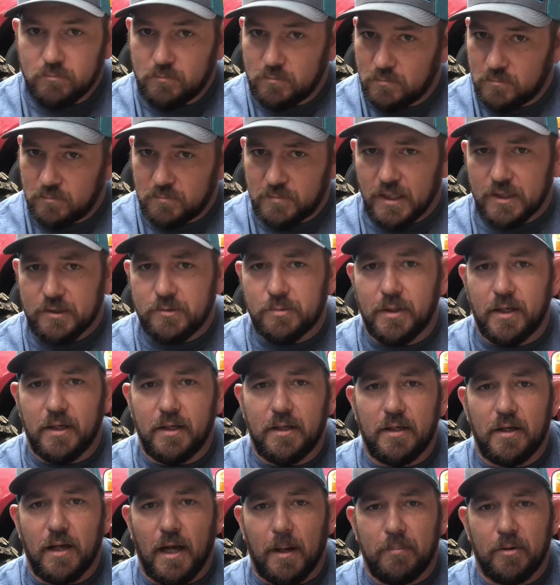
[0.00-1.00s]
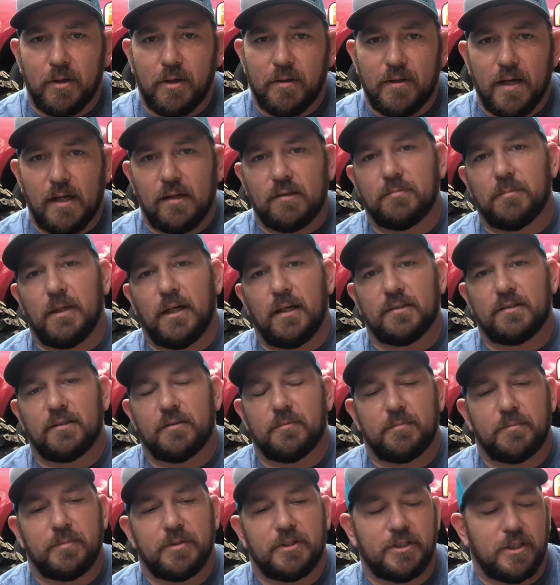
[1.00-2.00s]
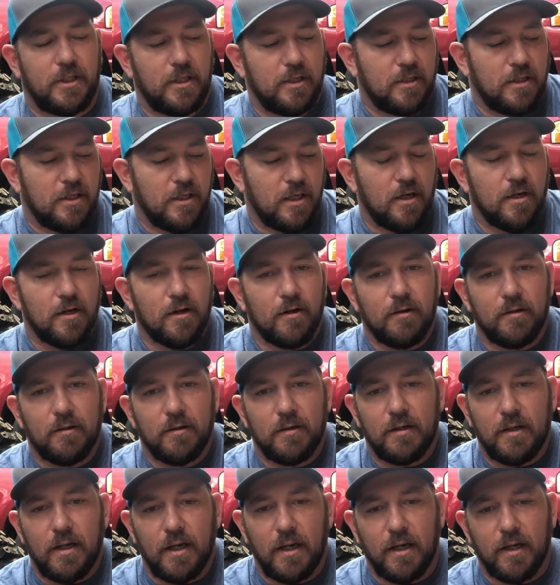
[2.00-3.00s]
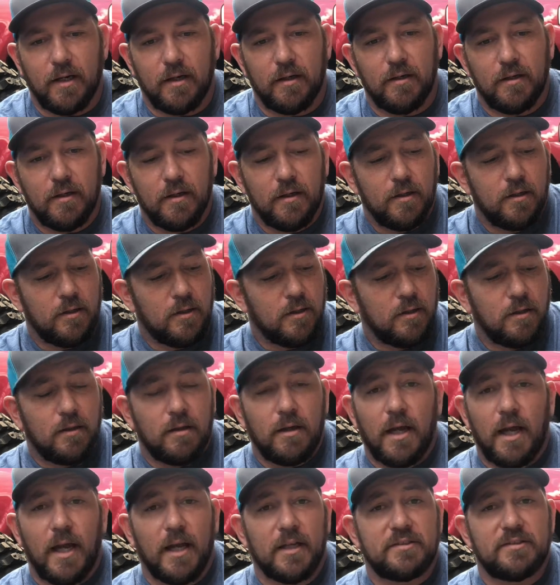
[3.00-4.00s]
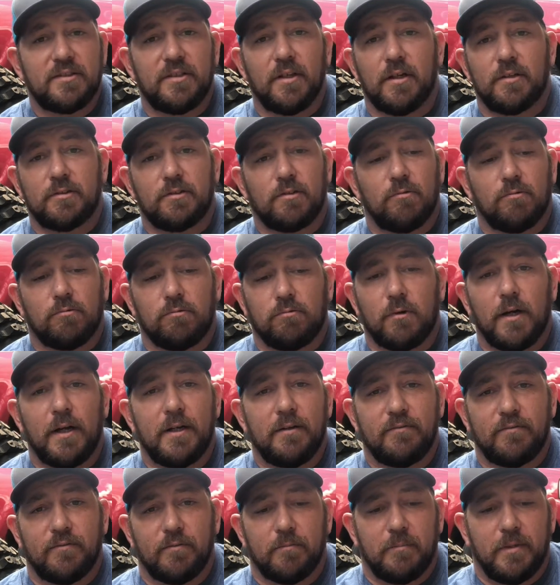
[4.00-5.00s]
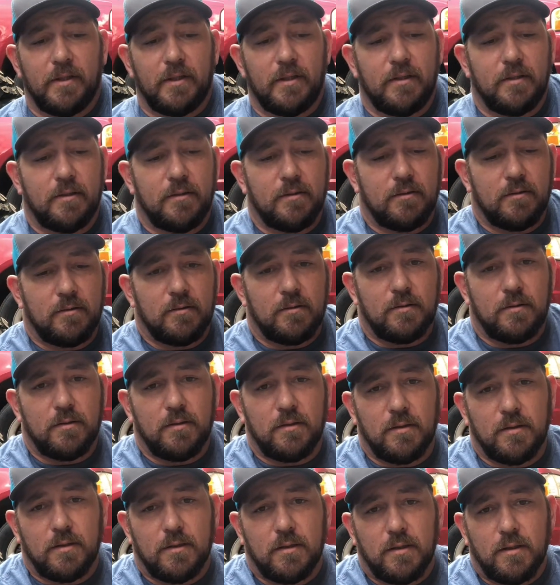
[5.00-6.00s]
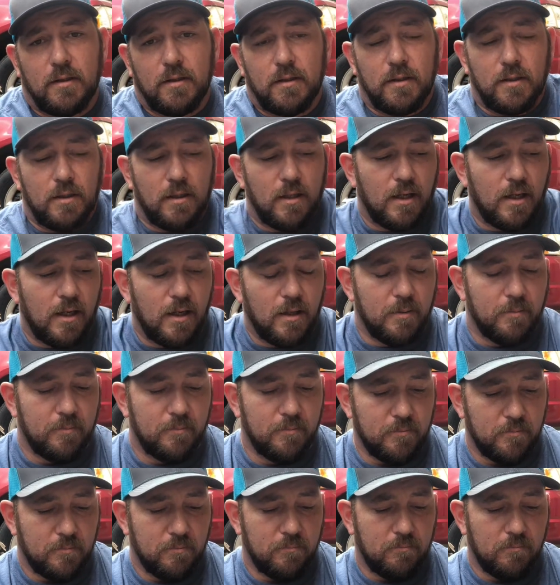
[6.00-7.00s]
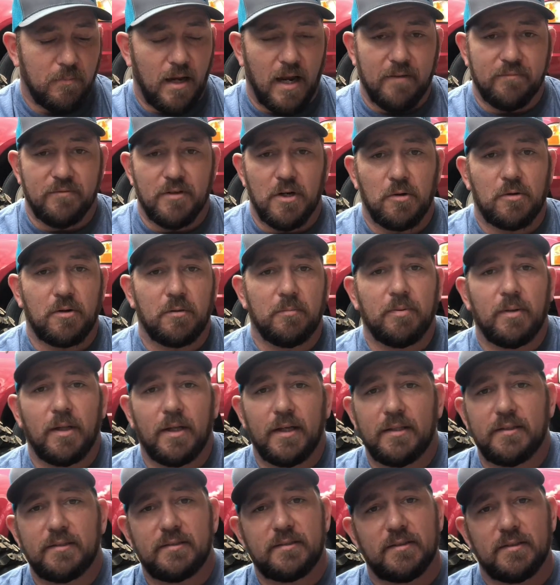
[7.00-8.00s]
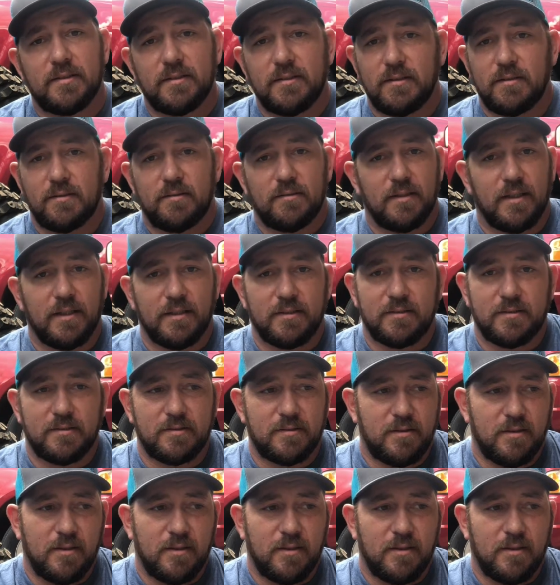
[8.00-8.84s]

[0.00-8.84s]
That's when I put 1,000 miles in the machine in a year, and it's done great for me. I have no complaints. It's,